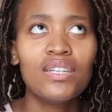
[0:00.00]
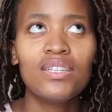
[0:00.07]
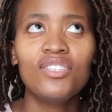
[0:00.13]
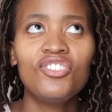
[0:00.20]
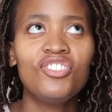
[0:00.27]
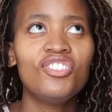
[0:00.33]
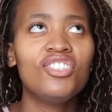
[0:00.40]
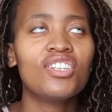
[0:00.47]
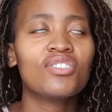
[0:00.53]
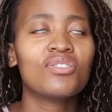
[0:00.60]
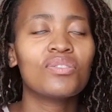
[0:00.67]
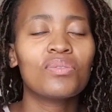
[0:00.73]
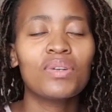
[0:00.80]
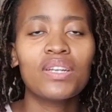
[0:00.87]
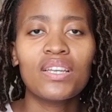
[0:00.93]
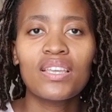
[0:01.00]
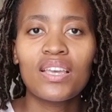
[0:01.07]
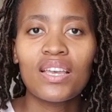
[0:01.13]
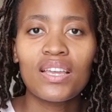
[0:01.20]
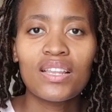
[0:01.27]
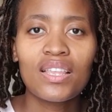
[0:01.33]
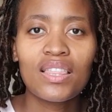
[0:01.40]
She does not want to hear
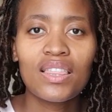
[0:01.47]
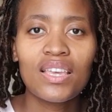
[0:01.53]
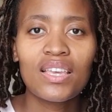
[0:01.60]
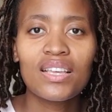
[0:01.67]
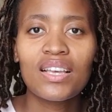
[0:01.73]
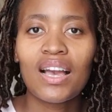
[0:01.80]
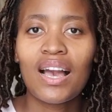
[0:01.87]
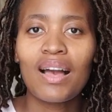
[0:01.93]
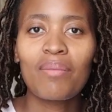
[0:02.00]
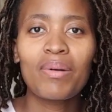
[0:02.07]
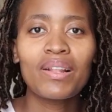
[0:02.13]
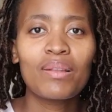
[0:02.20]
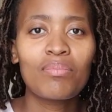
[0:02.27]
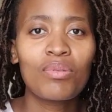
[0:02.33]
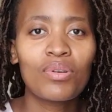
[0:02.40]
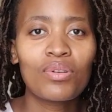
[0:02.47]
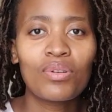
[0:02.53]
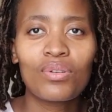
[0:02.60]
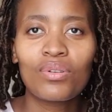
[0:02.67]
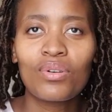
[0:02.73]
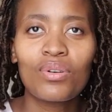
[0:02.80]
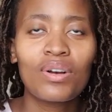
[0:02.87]
anything.
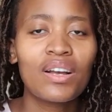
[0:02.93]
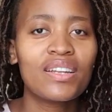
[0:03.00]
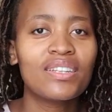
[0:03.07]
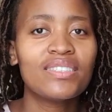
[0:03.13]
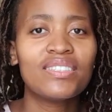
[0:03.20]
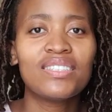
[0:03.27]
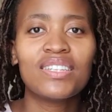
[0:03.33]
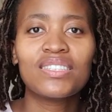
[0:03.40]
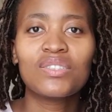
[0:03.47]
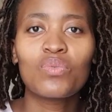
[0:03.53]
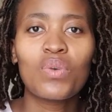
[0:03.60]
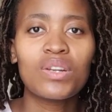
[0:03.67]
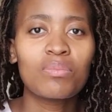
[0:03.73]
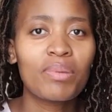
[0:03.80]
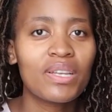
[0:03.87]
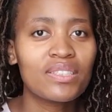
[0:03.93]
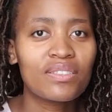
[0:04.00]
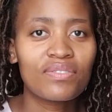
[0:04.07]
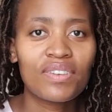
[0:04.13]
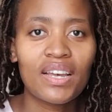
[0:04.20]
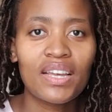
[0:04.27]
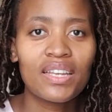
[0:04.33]
Habatli. She doesn't want
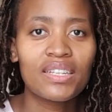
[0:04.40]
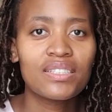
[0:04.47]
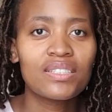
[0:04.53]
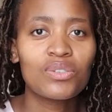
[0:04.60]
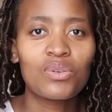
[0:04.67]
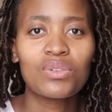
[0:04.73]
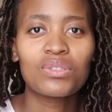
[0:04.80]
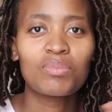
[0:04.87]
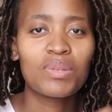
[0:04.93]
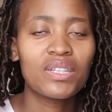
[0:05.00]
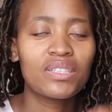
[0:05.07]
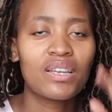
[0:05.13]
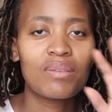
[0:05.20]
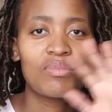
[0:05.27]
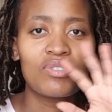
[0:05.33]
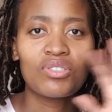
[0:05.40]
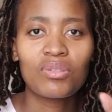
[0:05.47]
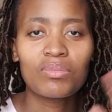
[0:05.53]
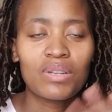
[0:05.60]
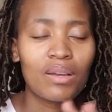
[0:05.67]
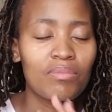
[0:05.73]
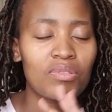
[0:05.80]
pacifiers or spill dummy,
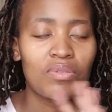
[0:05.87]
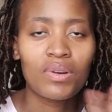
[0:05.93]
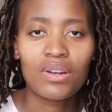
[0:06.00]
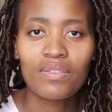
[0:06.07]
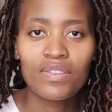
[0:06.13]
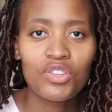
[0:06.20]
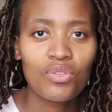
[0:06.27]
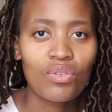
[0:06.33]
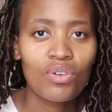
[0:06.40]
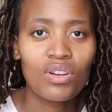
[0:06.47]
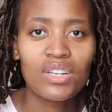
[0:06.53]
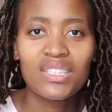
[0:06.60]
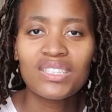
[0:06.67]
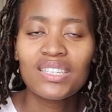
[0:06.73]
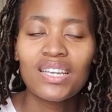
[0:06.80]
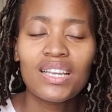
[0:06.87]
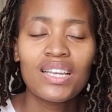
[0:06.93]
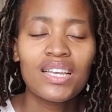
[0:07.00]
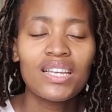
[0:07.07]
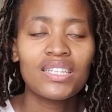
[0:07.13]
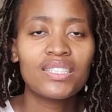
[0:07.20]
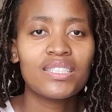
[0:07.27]
dom dummy, whatever you call it.
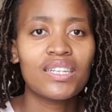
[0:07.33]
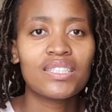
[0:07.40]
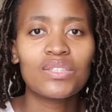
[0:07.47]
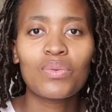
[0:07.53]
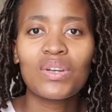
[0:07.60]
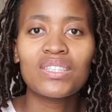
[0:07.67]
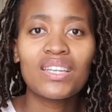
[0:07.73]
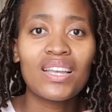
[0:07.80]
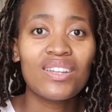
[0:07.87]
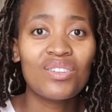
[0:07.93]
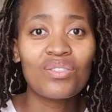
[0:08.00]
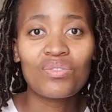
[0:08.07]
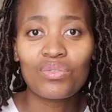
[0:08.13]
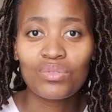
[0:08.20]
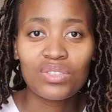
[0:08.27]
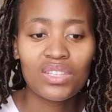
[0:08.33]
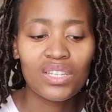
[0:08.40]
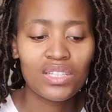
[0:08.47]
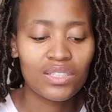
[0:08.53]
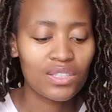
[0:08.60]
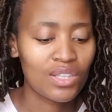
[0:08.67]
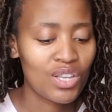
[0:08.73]
She doesn't want any of those
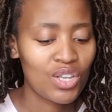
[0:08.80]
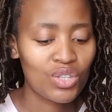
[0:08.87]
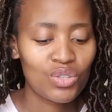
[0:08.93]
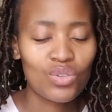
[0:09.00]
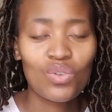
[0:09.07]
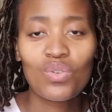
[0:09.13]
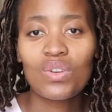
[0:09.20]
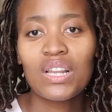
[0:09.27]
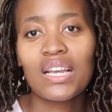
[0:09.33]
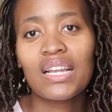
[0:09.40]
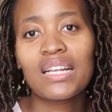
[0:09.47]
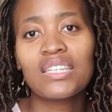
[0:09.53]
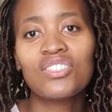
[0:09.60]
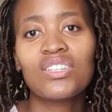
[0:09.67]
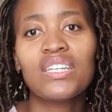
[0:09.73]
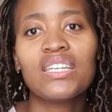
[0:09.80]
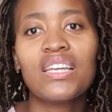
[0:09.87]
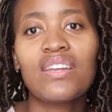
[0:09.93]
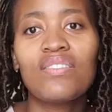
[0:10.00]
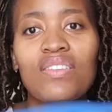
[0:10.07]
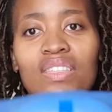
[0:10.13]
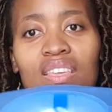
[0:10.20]
things. So, like, literally
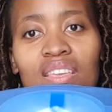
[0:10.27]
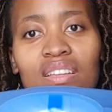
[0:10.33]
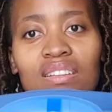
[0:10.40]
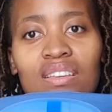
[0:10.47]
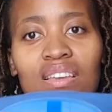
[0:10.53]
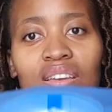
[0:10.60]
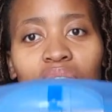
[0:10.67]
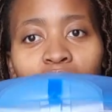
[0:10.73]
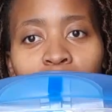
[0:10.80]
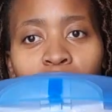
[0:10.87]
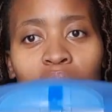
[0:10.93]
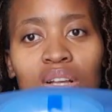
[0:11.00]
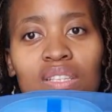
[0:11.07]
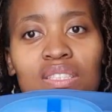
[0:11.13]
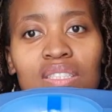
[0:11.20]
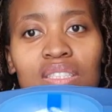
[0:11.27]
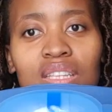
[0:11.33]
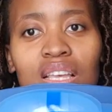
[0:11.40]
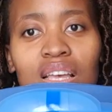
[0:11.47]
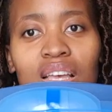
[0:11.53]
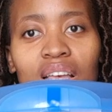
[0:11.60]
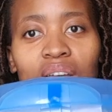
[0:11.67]
everything in here was
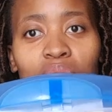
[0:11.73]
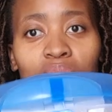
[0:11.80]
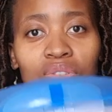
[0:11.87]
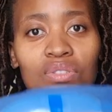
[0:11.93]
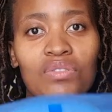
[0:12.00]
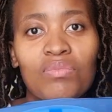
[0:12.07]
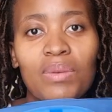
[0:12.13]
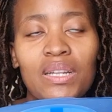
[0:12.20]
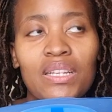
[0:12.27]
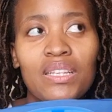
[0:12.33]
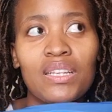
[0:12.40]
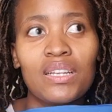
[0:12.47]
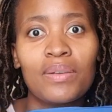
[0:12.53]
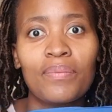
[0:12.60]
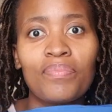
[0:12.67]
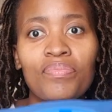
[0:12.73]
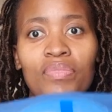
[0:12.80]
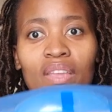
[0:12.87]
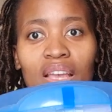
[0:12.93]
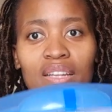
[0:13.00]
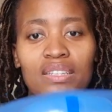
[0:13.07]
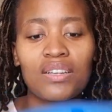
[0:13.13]
a waste of money,
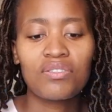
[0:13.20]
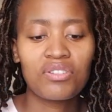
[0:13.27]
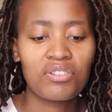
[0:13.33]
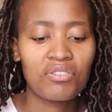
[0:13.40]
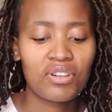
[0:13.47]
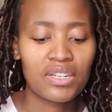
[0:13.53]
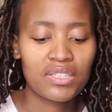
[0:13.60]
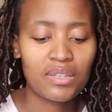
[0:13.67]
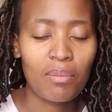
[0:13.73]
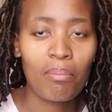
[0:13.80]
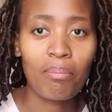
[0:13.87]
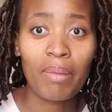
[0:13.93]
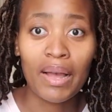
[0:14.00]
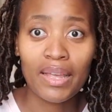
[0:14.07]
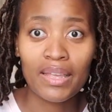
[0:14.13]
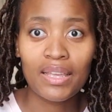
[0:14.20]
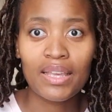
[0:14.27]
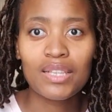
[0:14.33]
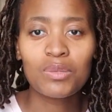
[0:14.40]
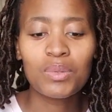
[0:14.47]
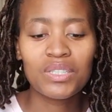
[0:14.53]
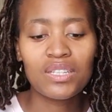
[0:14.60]
and I regret buying,
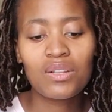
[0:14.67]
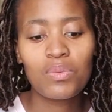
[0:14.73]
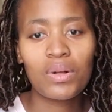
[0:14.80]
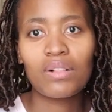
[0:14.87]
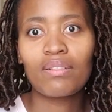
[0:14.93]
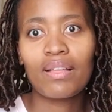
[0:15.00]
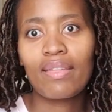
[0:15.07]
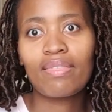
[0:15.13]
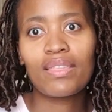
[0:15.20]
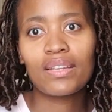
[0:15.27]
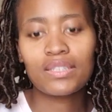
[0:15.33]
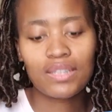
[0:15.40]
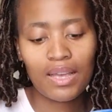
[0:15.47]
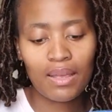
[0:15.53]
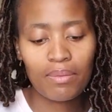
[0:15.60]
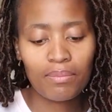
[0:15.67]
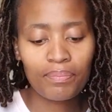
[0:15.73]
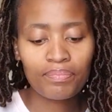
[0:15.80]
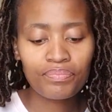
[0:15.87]
especially well at that time.